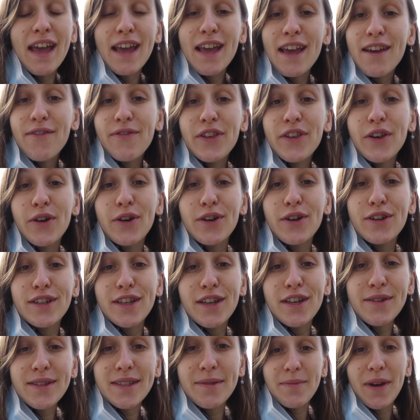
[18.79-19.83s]
If you're
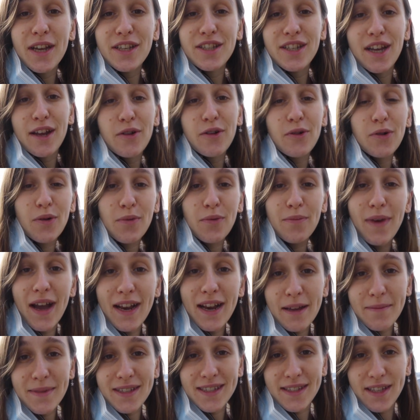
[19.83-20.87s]
new to my channel, my
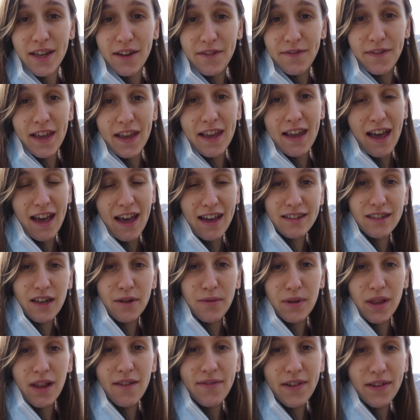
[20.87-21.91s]
name is Sophie, and I
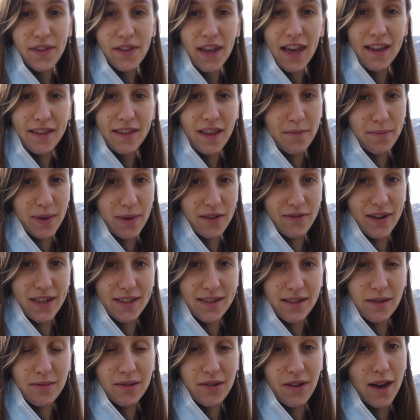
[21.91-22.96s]
would love it if you hit that big
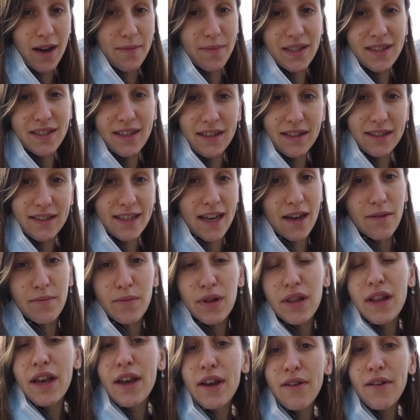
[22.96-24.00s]
red subscribe button down
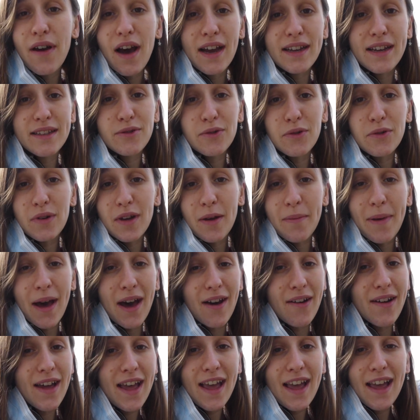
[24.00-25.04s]
below. I talk
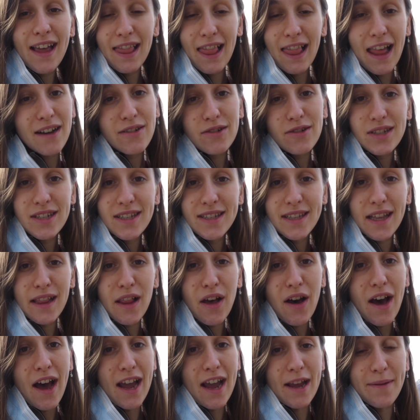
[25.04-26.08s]
about languages a
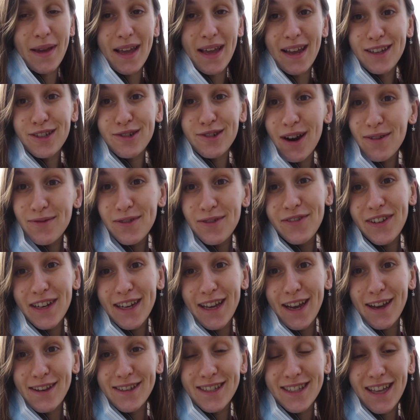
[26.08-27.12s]
lot. I make travel
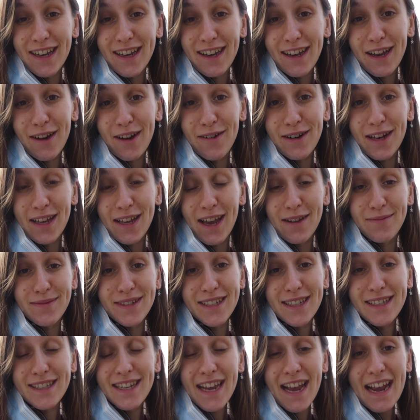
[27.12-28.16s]
videos like I currently am
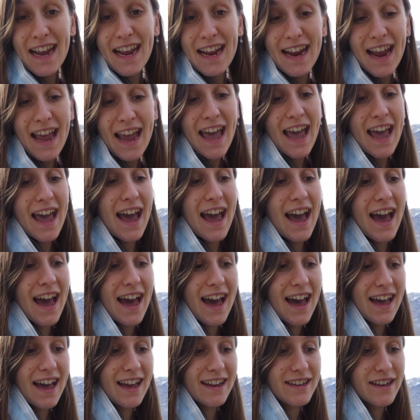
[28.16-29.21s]
today,
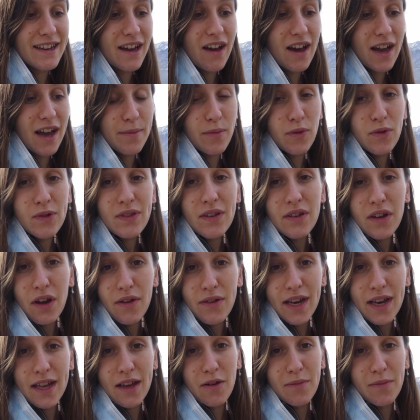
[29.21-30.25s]
and I'm also
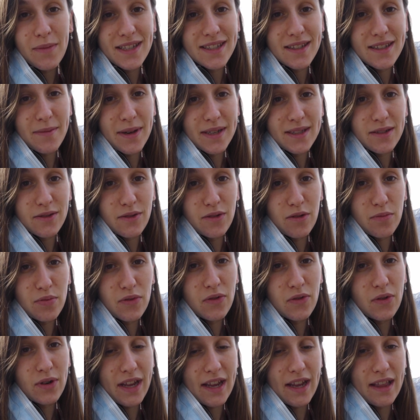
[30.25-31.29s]
currently on my semester
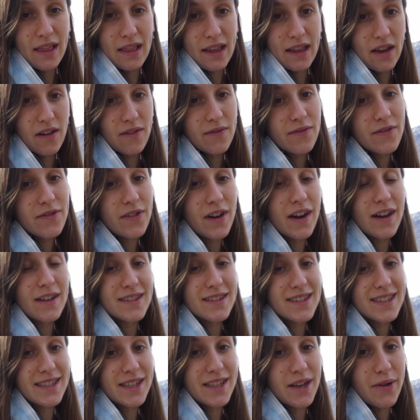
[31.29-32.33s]
abroad in Lyon,
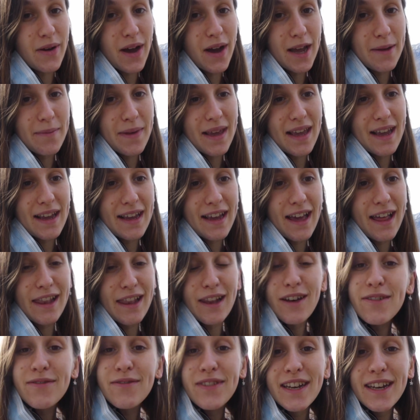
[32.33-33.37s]
France, so I make a
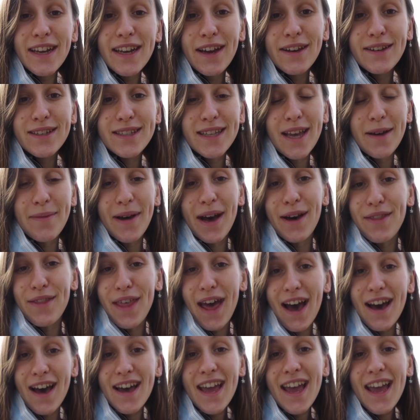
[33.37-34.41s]
lot of videos about
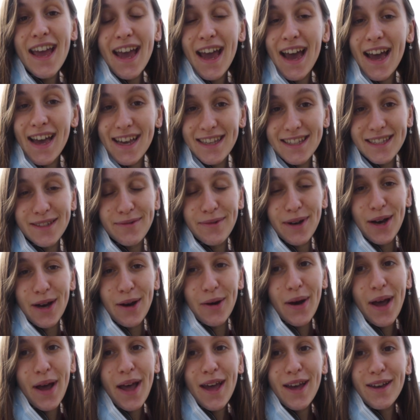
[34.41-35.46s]
that as
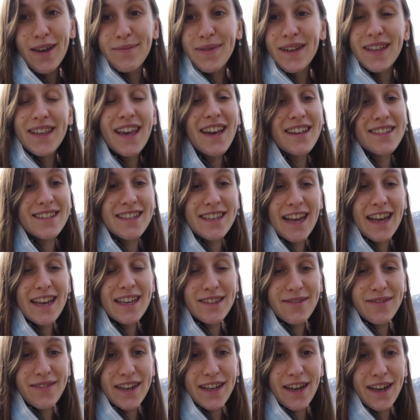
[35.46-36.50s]
well. But yeah,
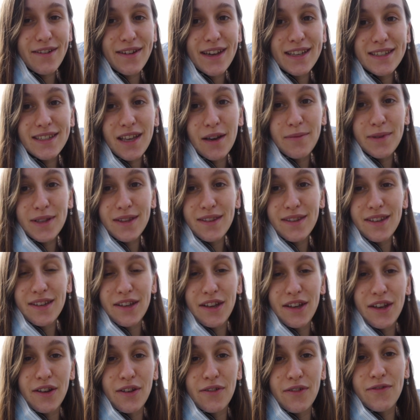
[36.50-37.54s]
today's video is coming to
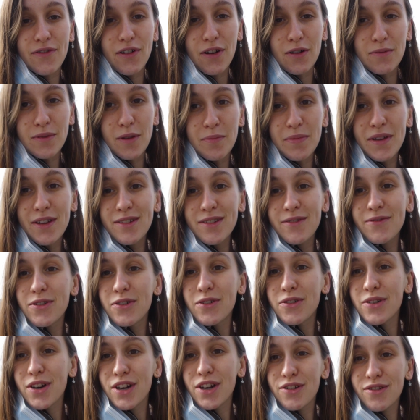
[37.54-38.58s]
you from the
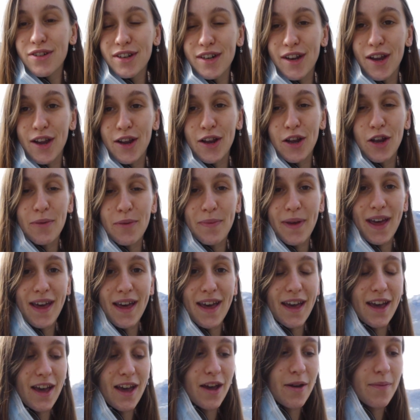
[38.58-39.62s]
beautiful Grenoble
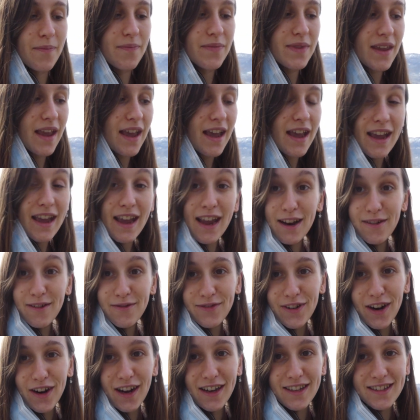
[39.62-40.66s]
in
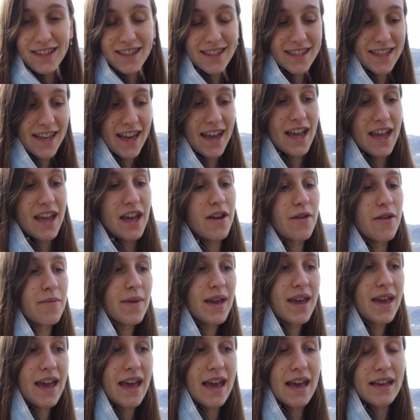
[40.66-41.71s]
France.
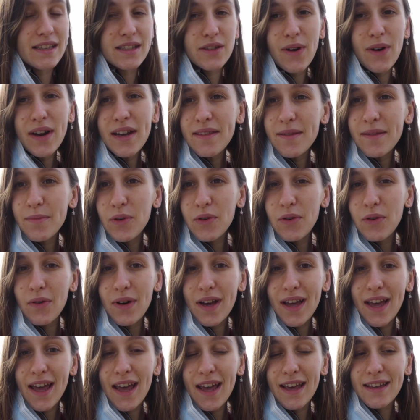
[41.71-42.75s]
It's quite a small
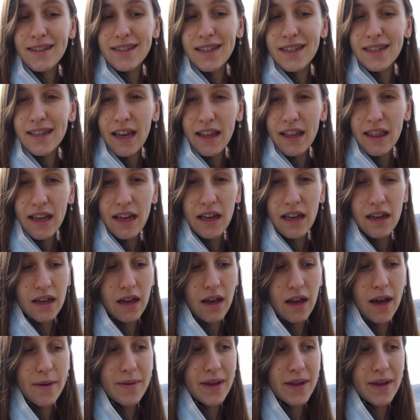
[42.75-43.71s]
city, I think.